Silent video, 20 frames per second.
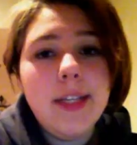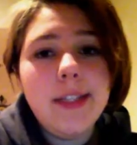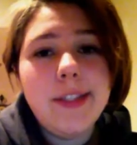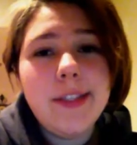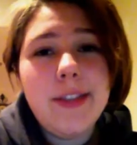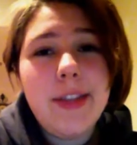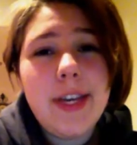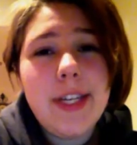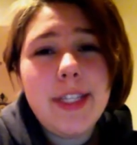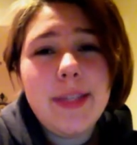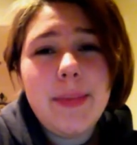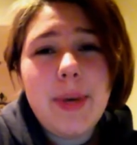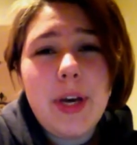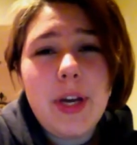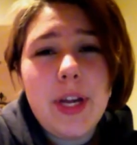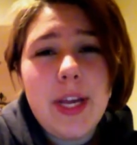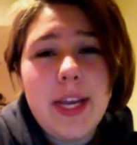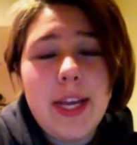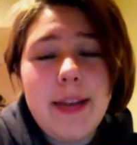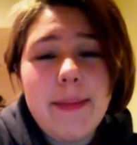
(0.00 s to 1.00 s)
So that's
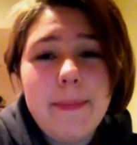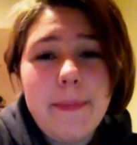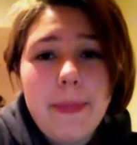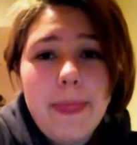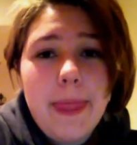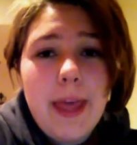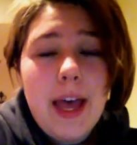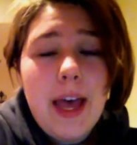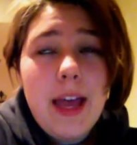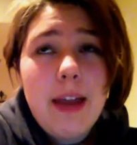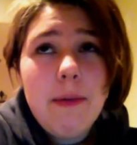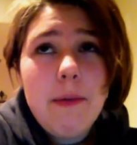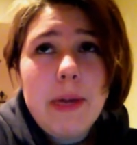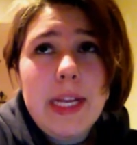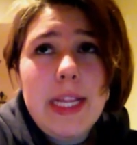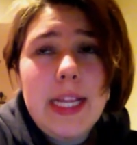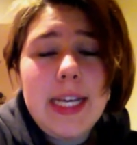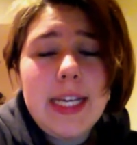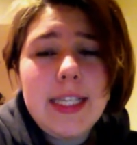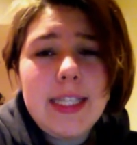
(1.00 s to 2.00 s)
about it. I
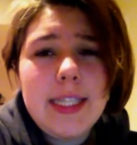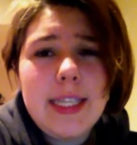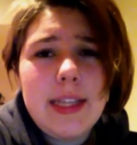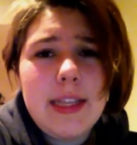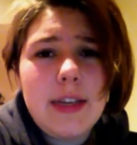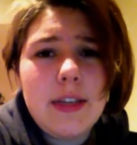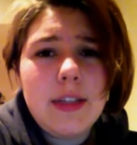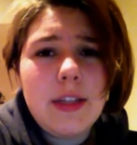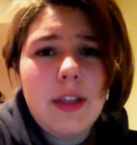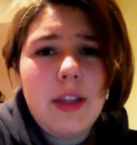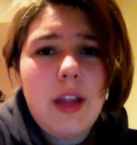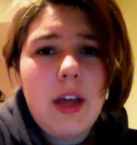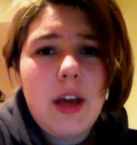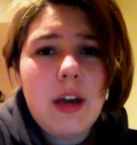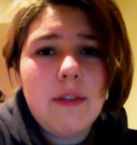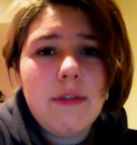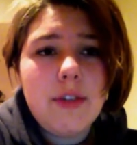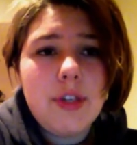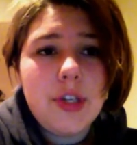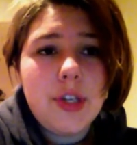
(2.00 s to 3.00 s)
realized that there's a lot
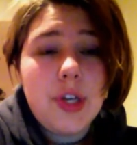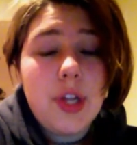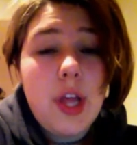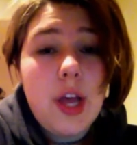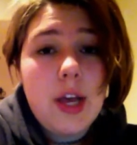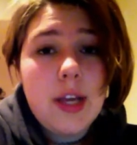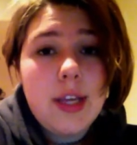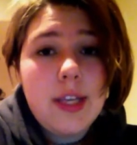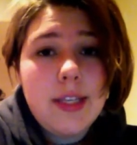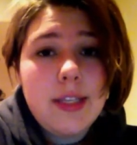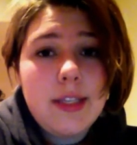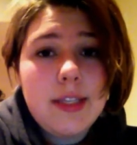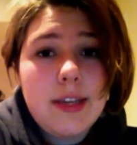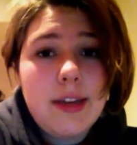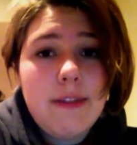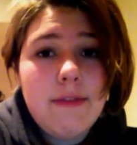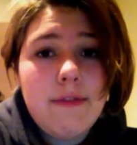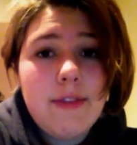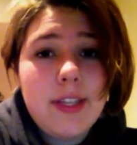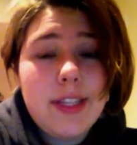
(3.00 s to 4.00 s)
of Sherlock-y
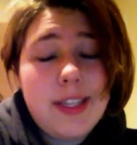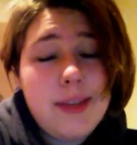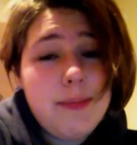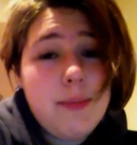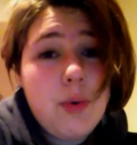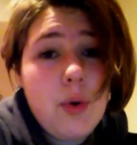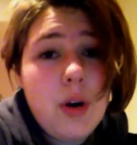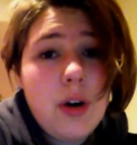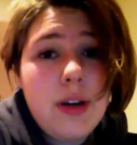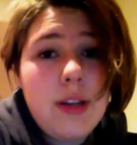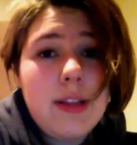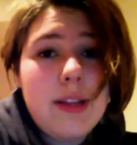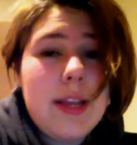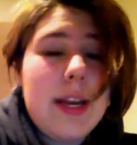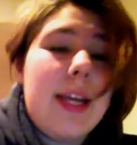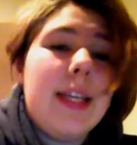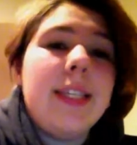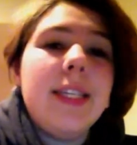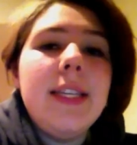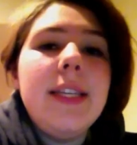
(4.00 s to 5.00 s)
stuff that's important that
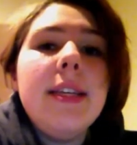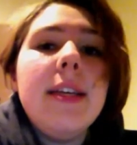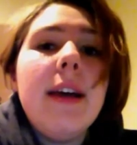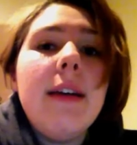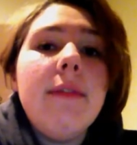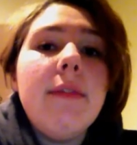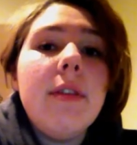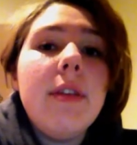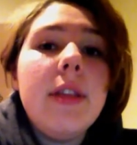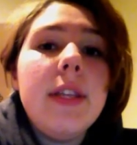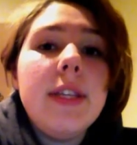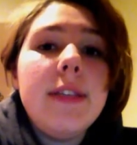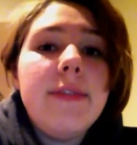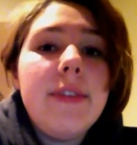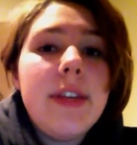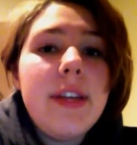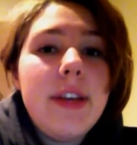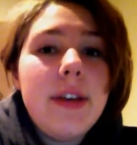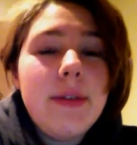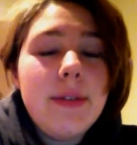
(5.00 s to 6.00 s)
I didn't cover in this
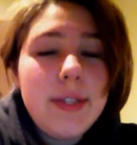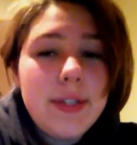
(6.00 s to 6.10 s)
video,